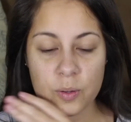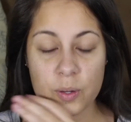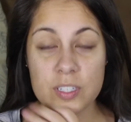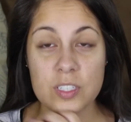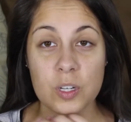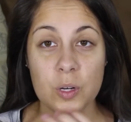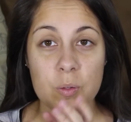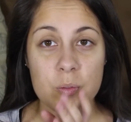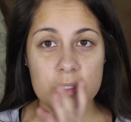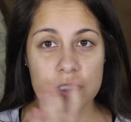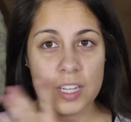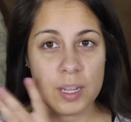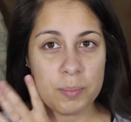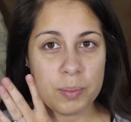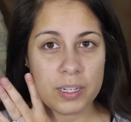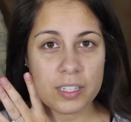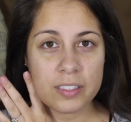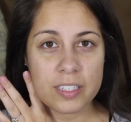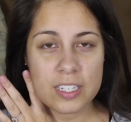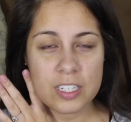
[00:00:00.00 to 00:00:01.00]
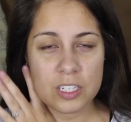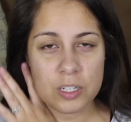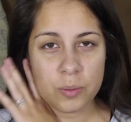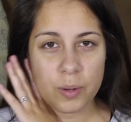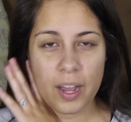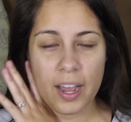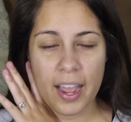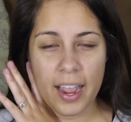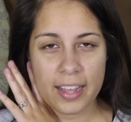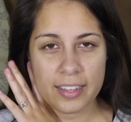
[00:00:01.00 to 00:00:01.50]
So I don't typically
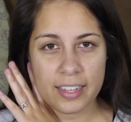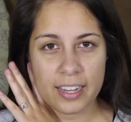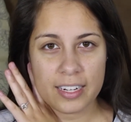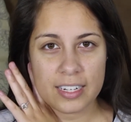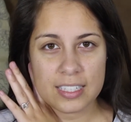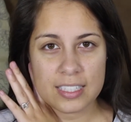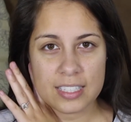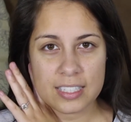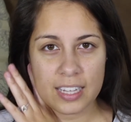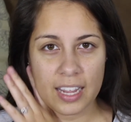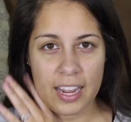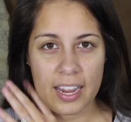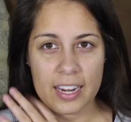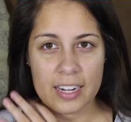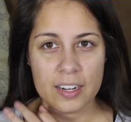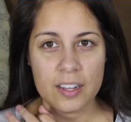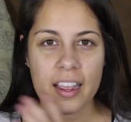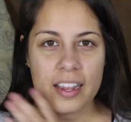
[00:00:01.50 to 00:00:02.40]
do a highlighted side.